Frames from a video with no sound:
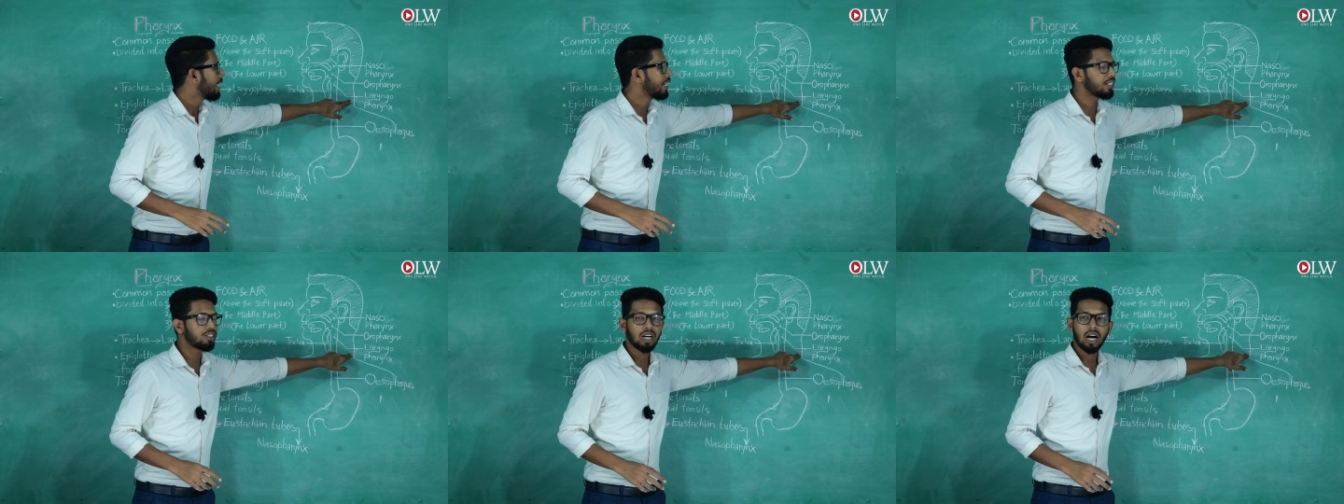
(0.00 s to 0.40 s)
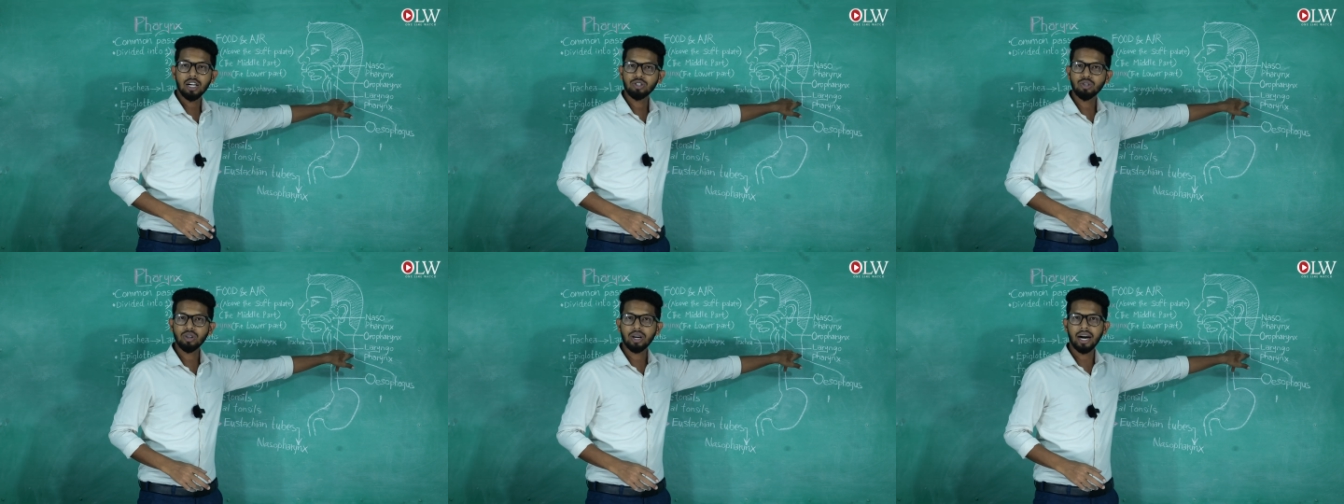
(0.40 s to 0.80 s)
it is
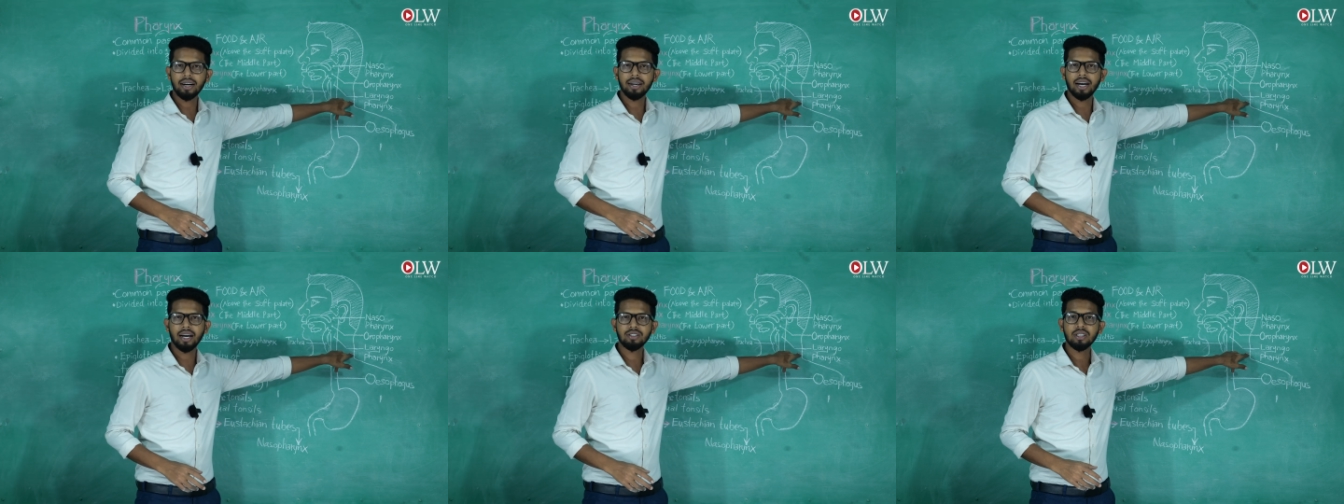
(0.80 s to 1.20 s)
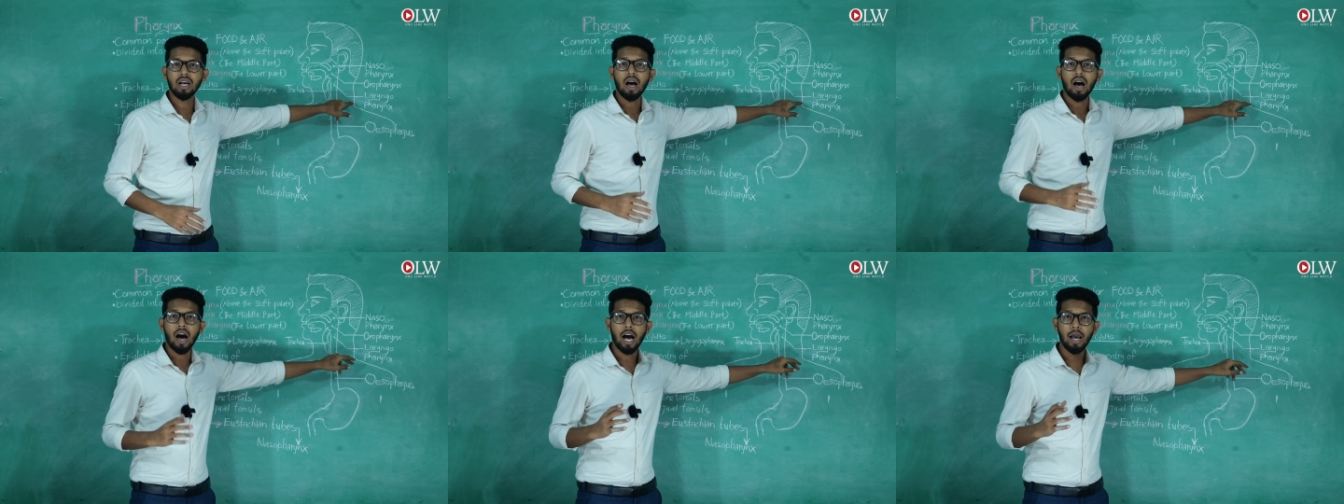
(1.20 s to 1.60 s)
also called as
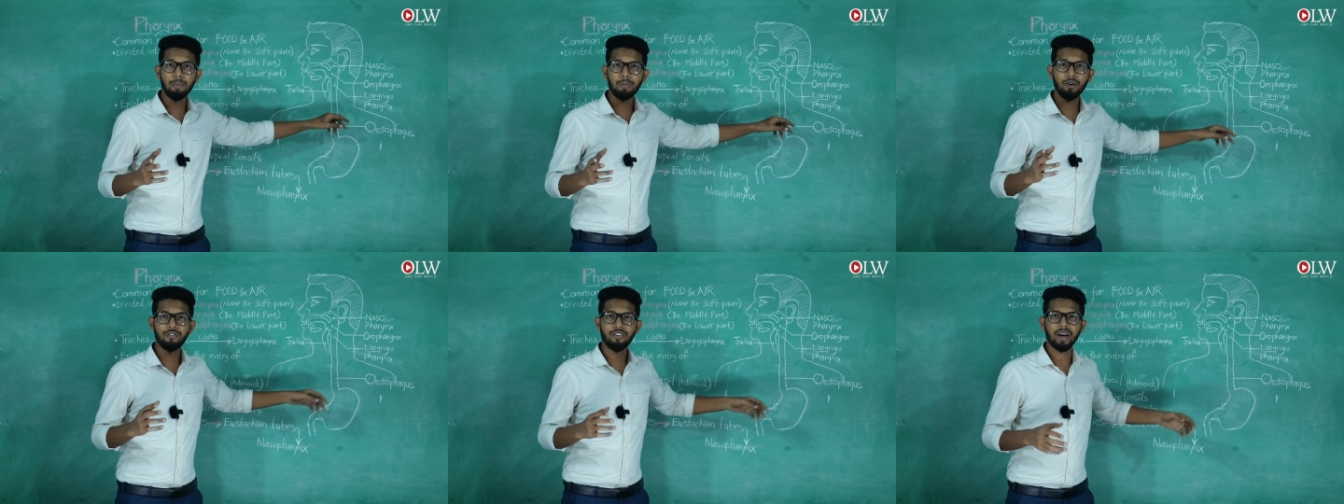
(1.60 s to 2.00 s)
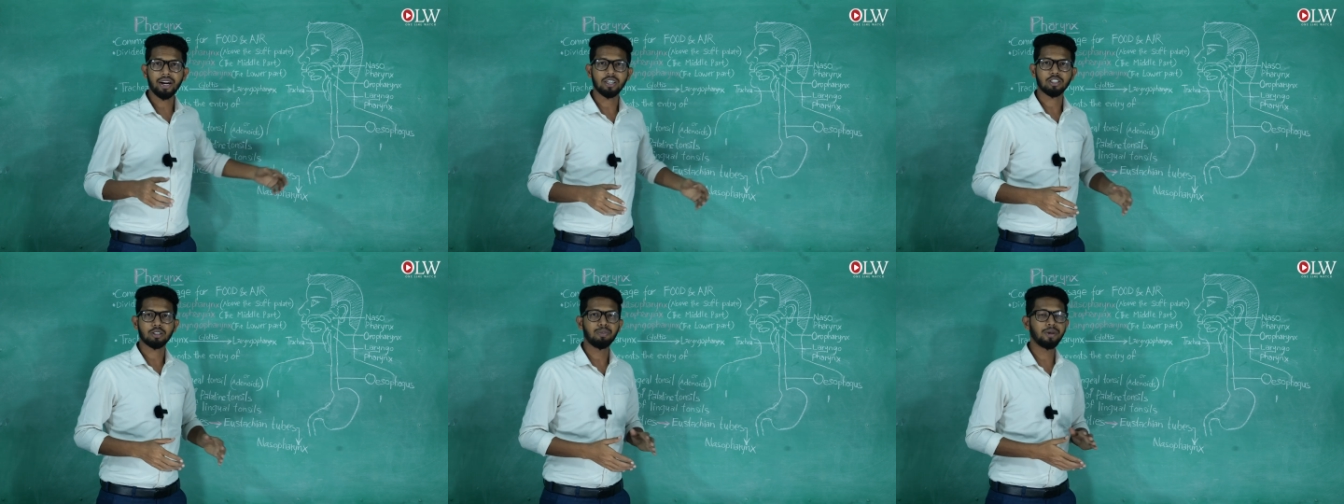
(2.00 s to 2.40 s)

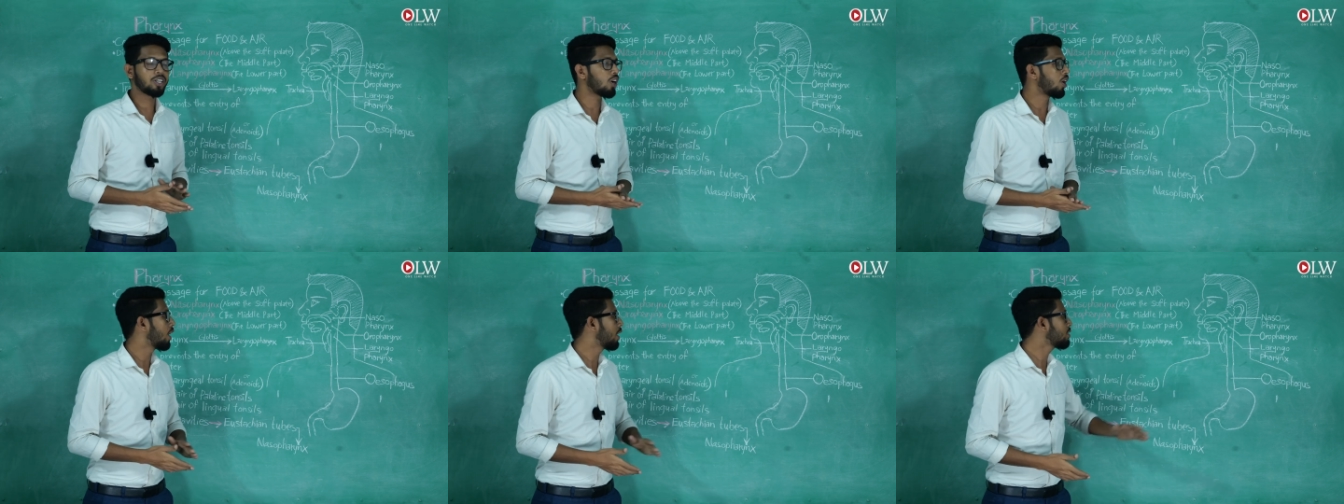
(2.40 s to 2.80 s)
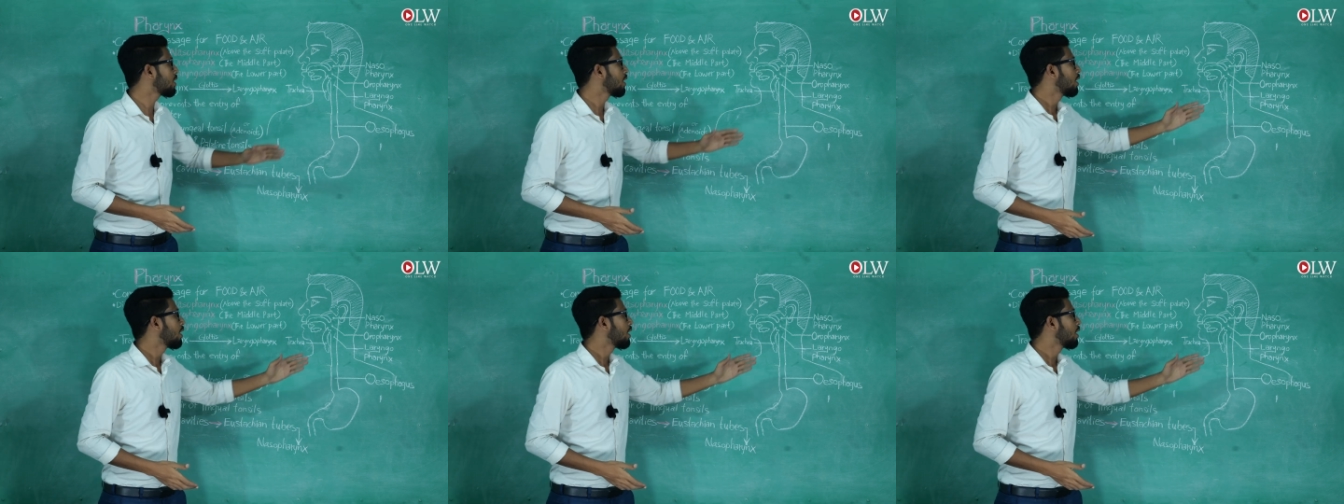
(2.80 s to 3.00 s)
hypopharynx because